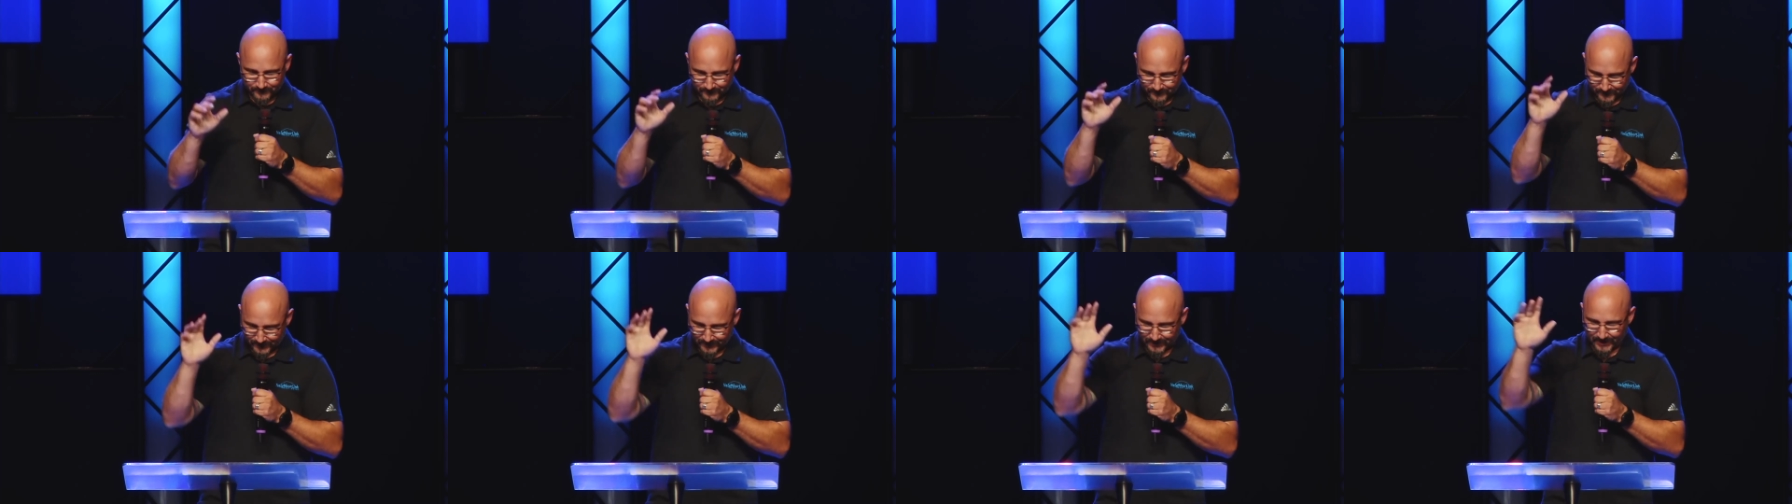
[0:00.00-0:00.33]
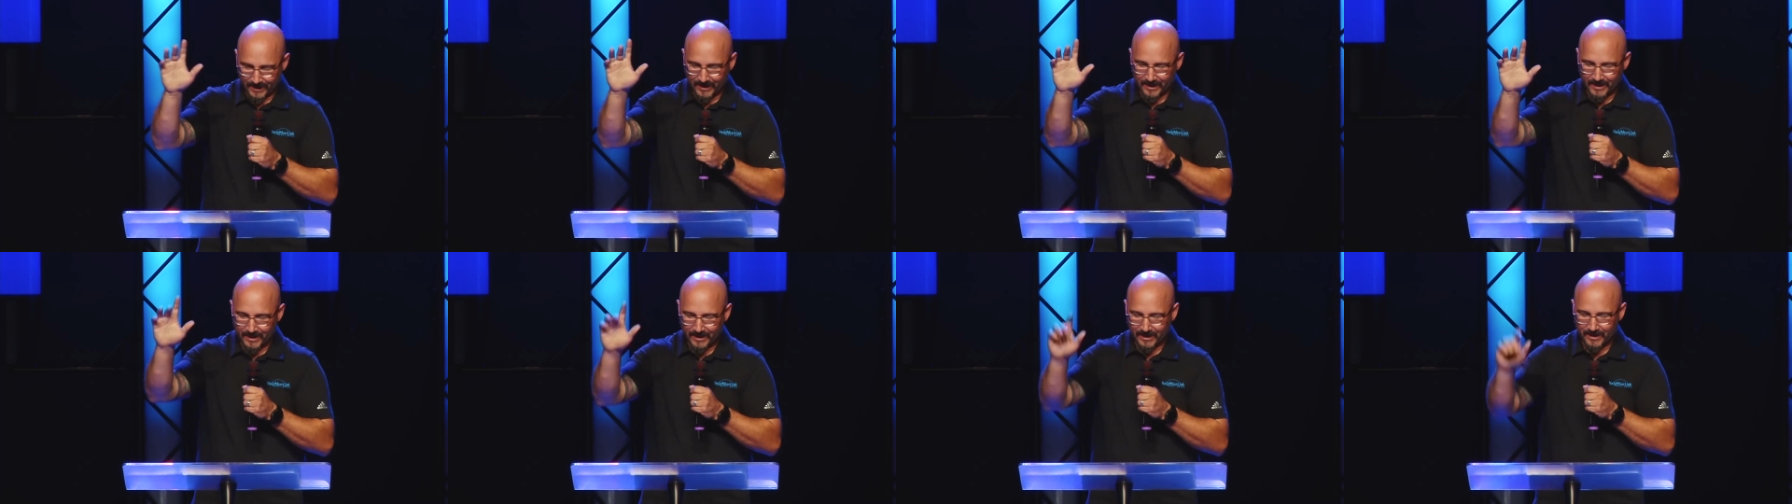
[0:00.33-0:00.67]

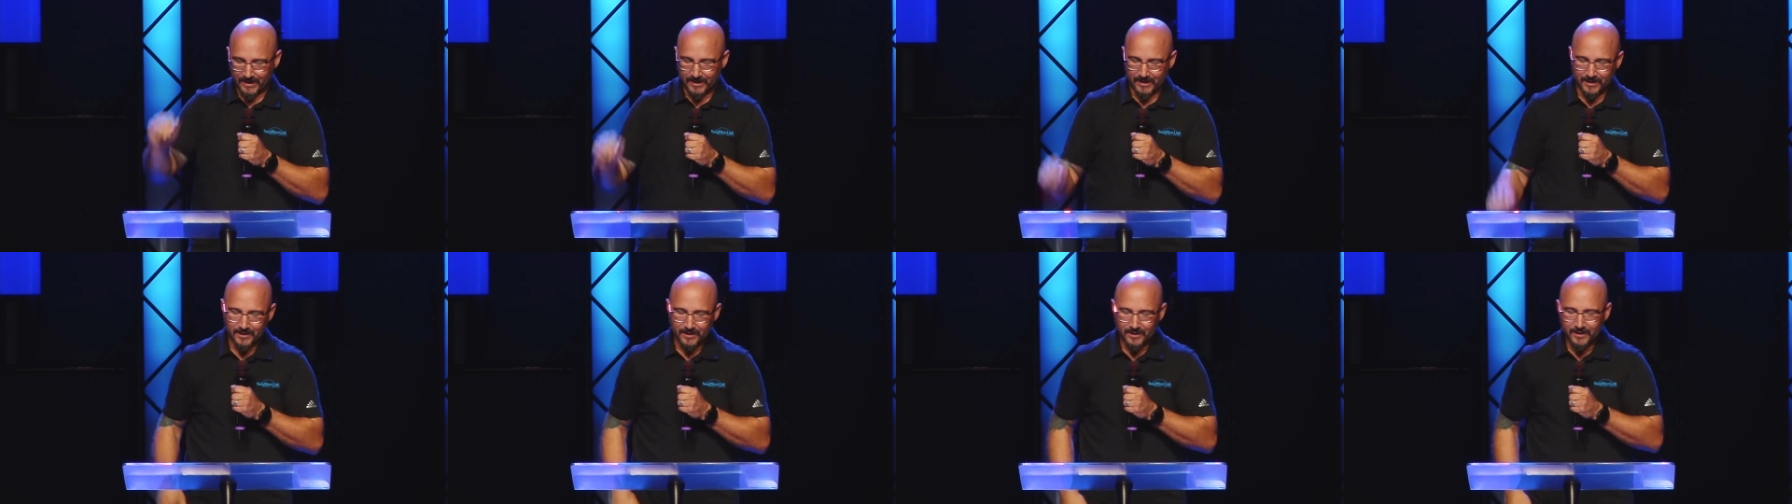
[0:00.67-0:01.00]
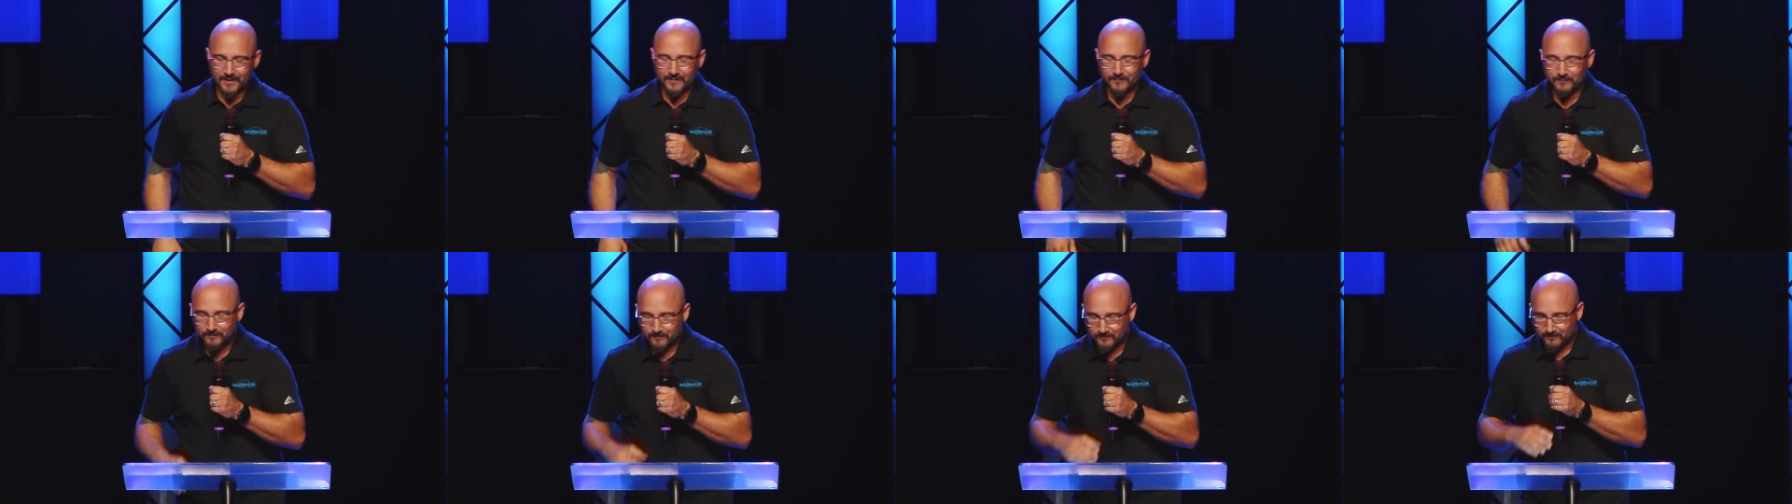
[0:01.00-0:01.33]
Yay.
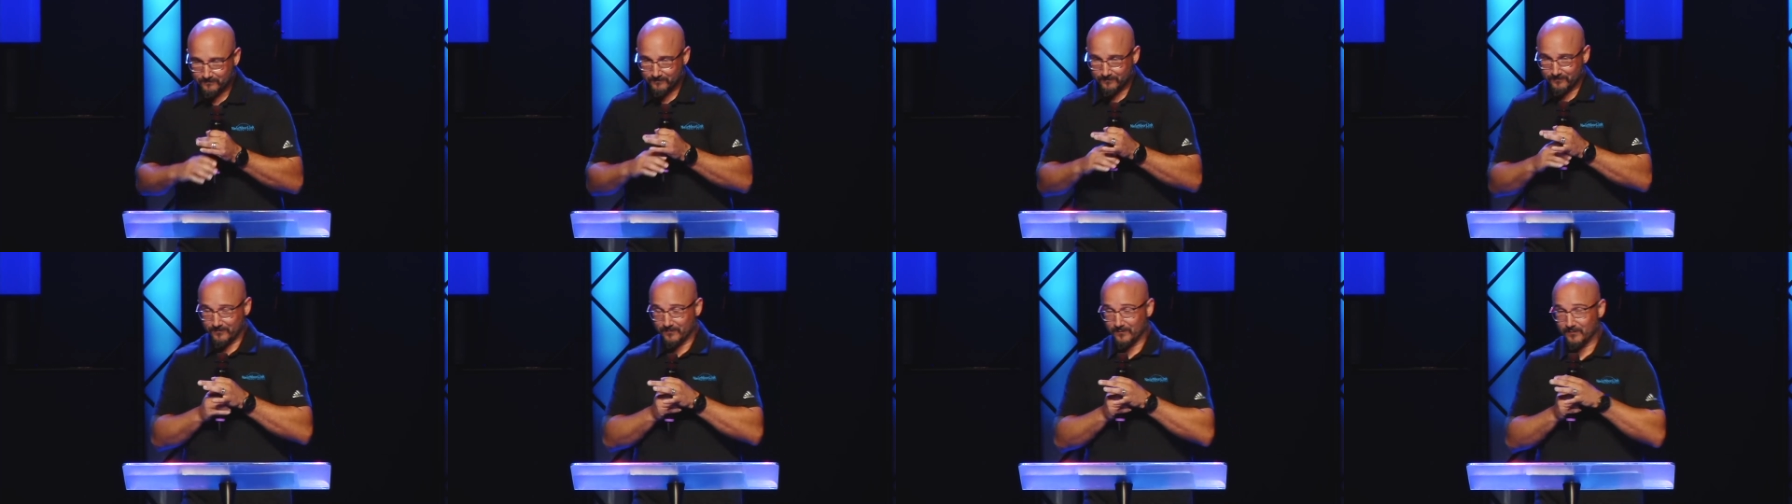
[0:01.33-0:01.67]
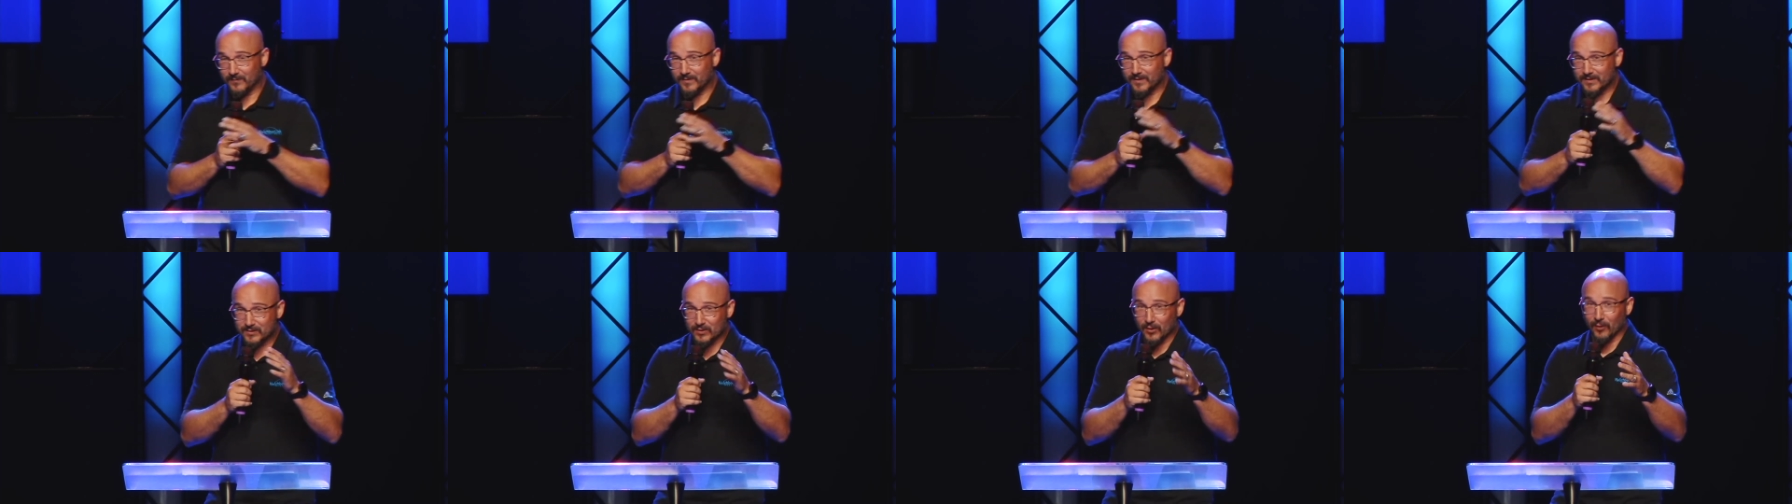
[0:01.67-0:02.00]

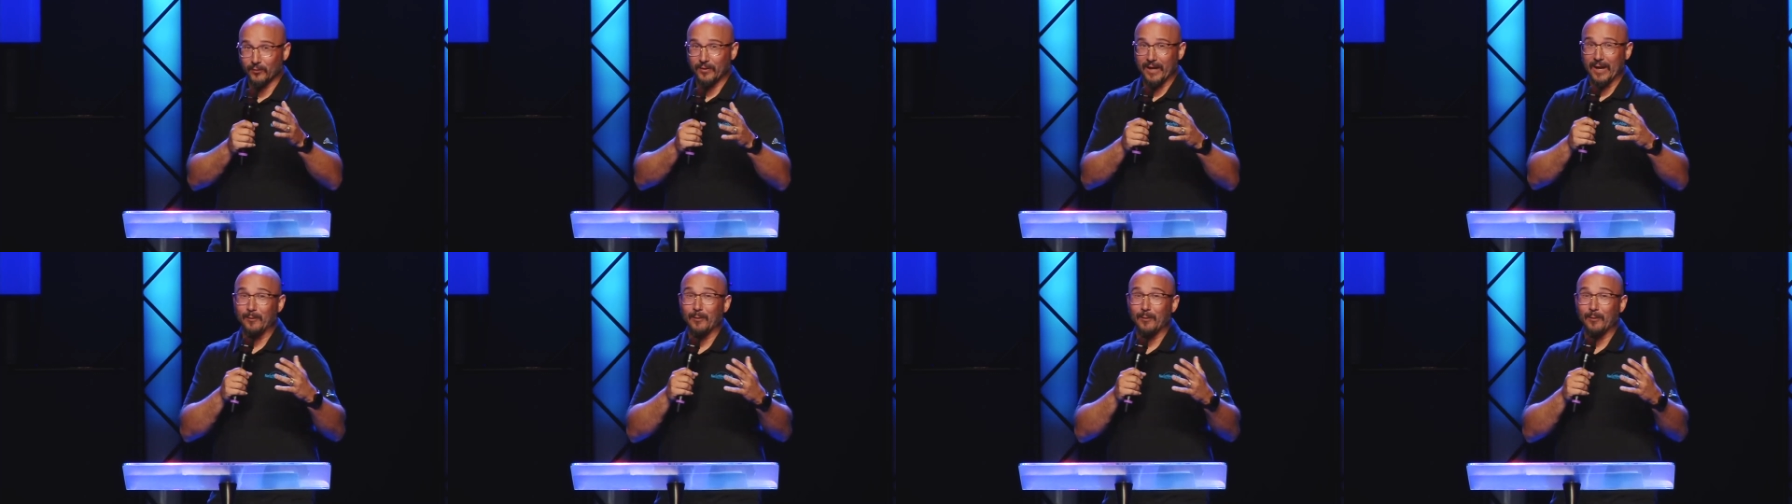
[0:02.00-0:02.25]
So they